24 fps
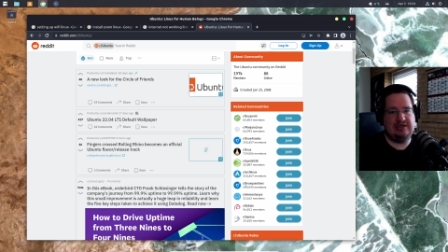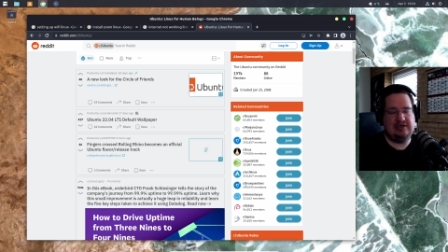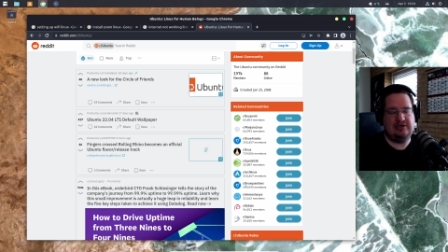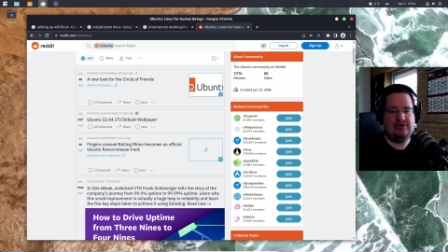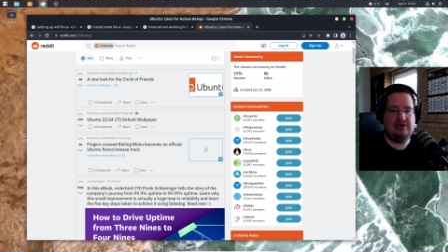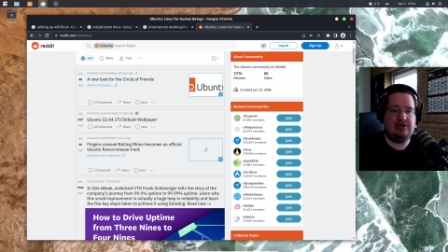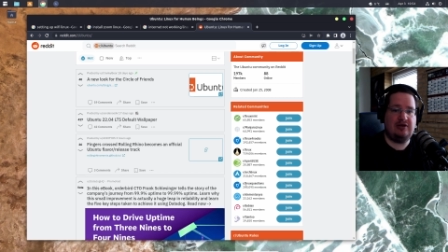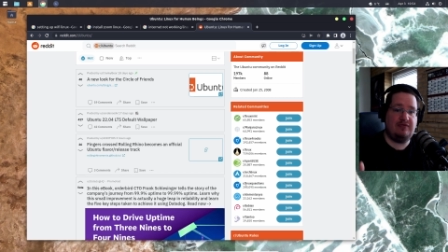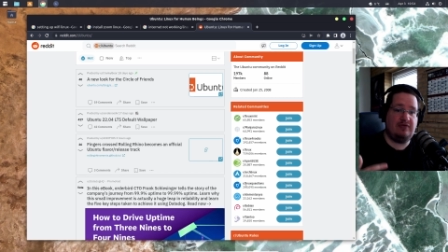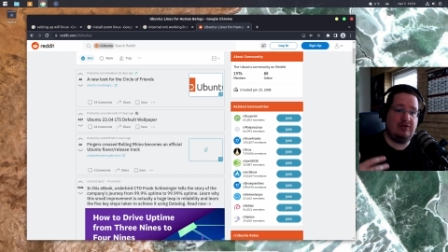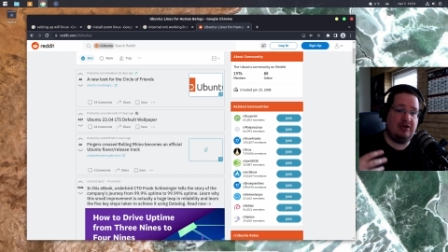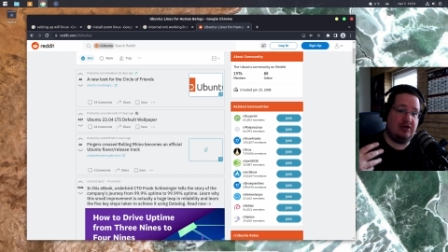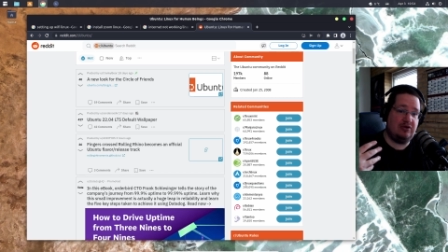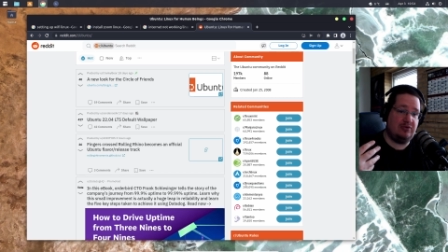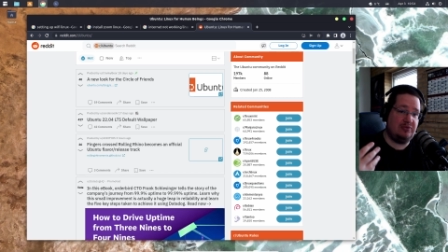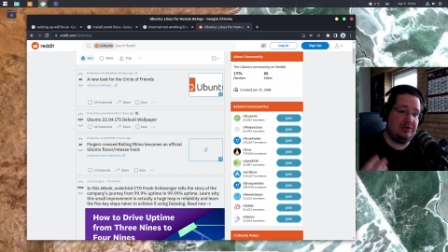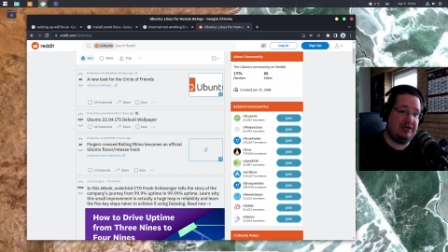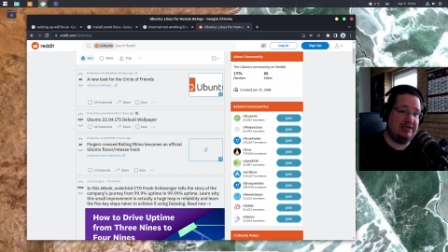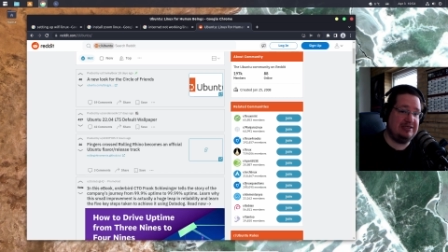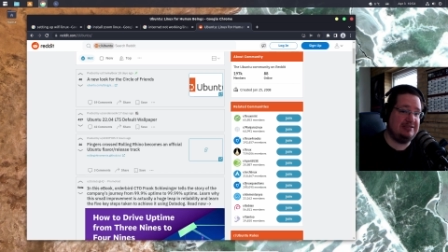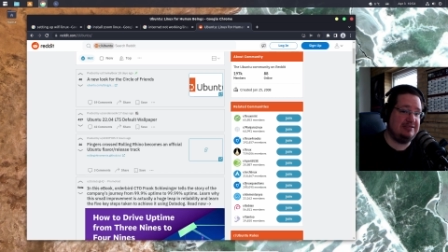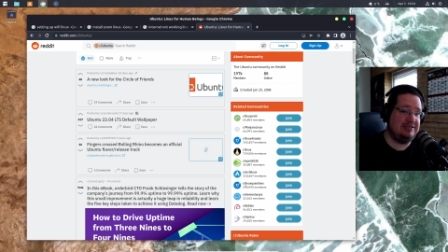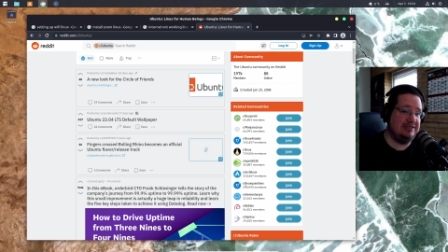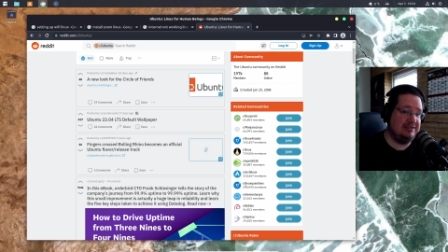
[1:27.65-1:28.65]
A lot of the
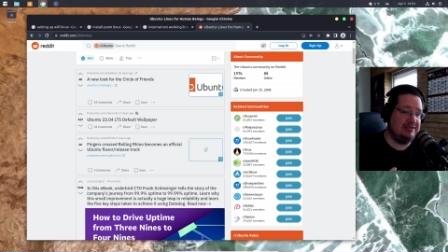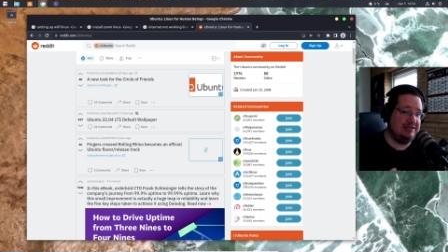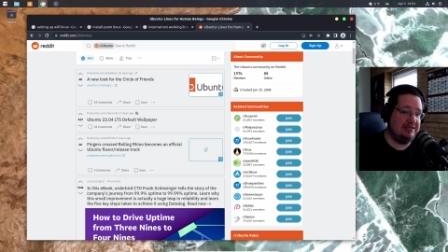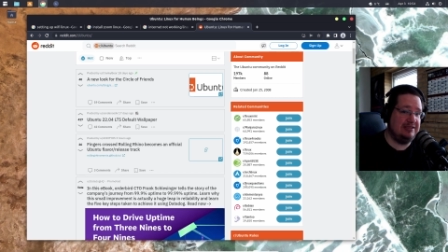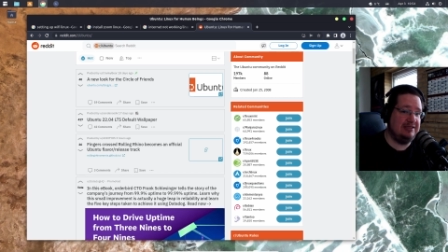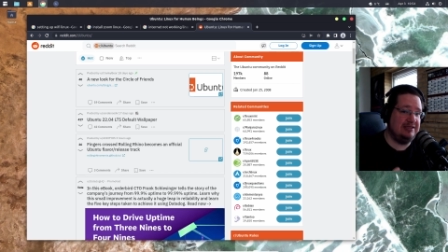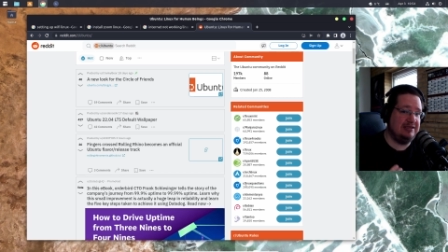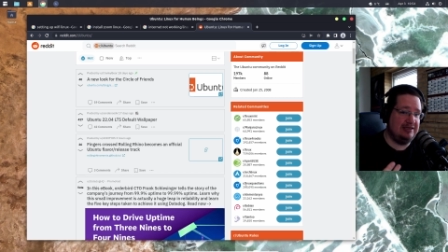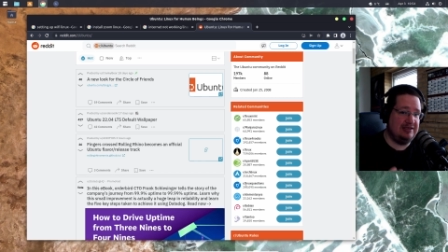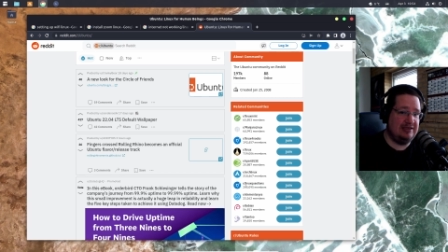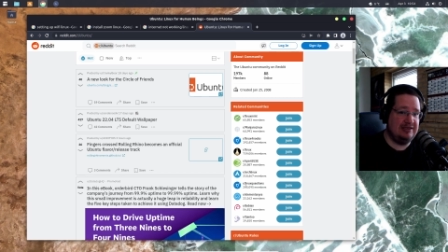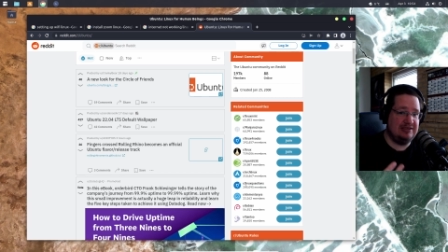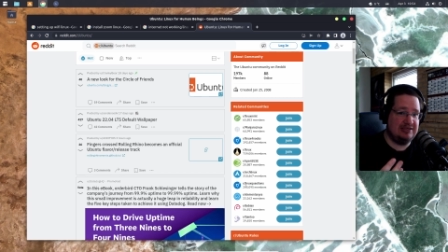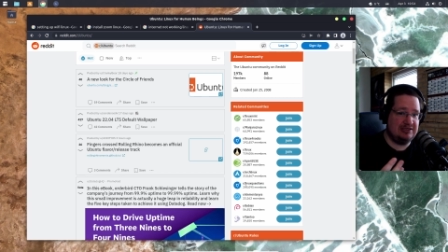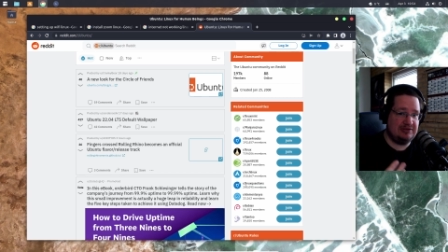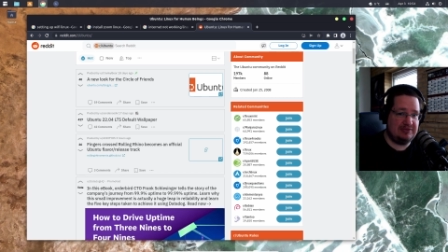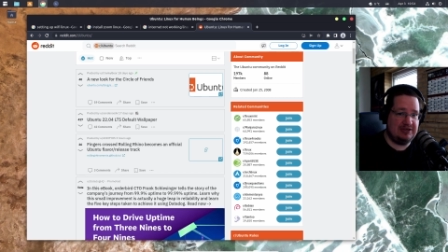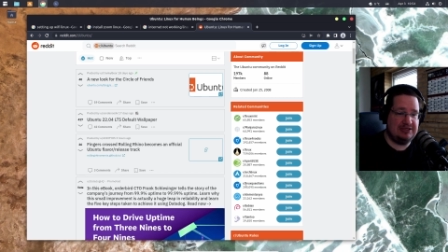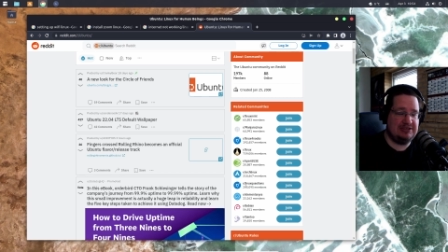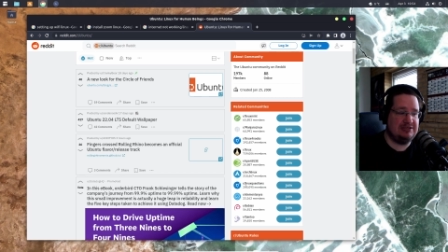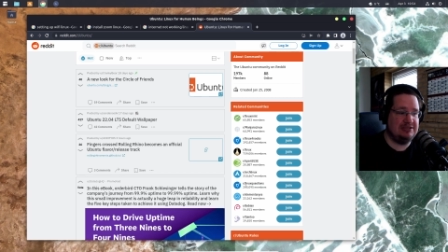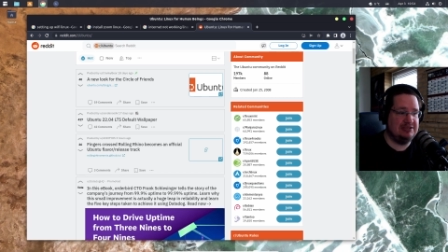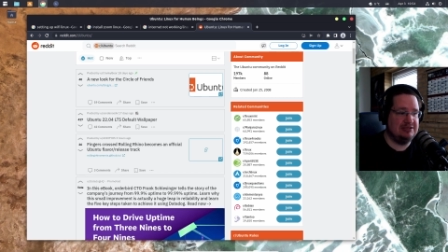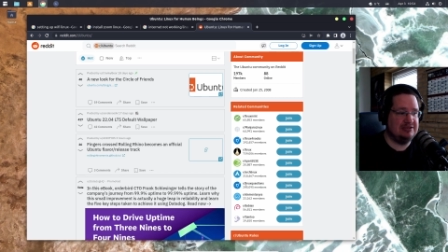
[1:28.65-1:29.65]
questions in the Linux
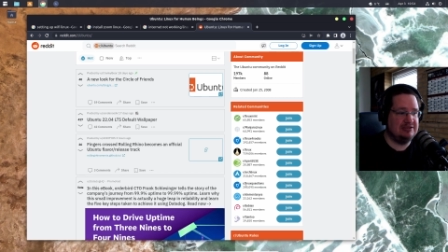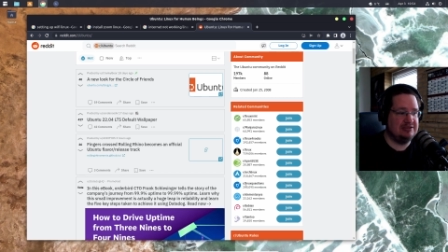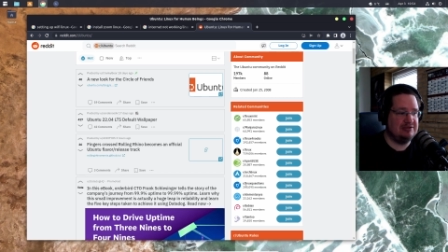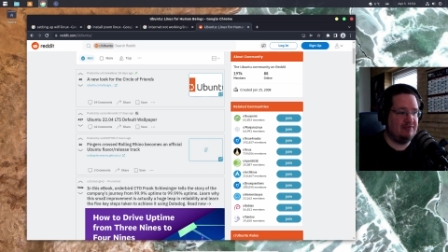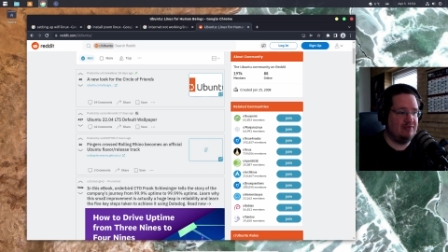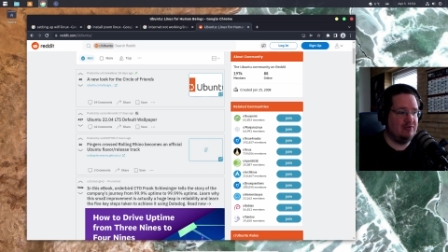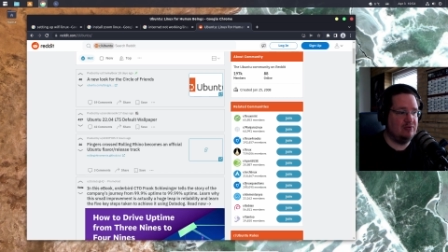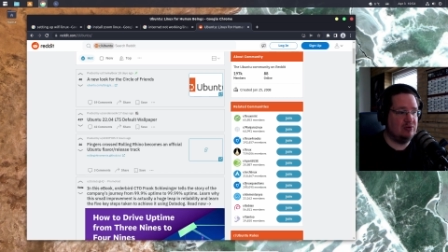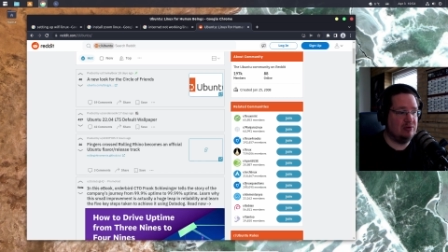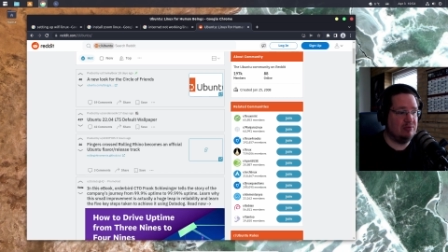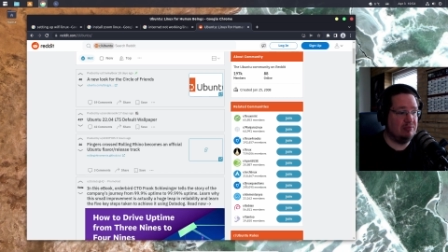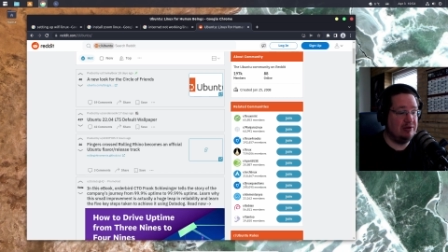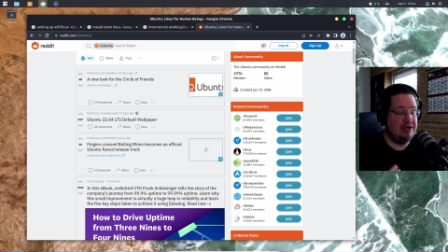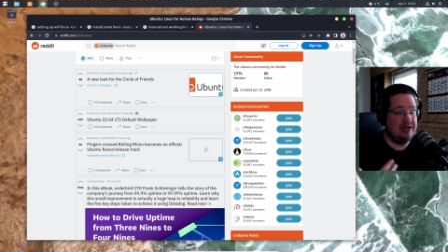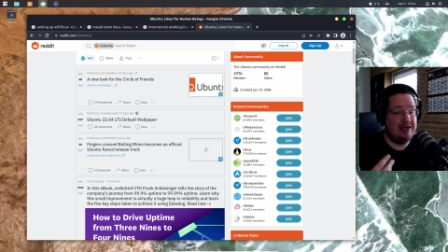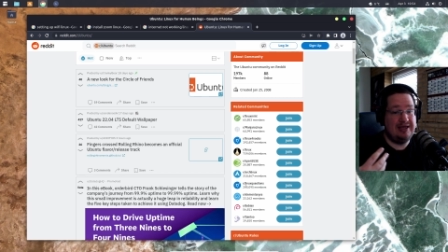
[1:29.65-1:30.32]
Questions forum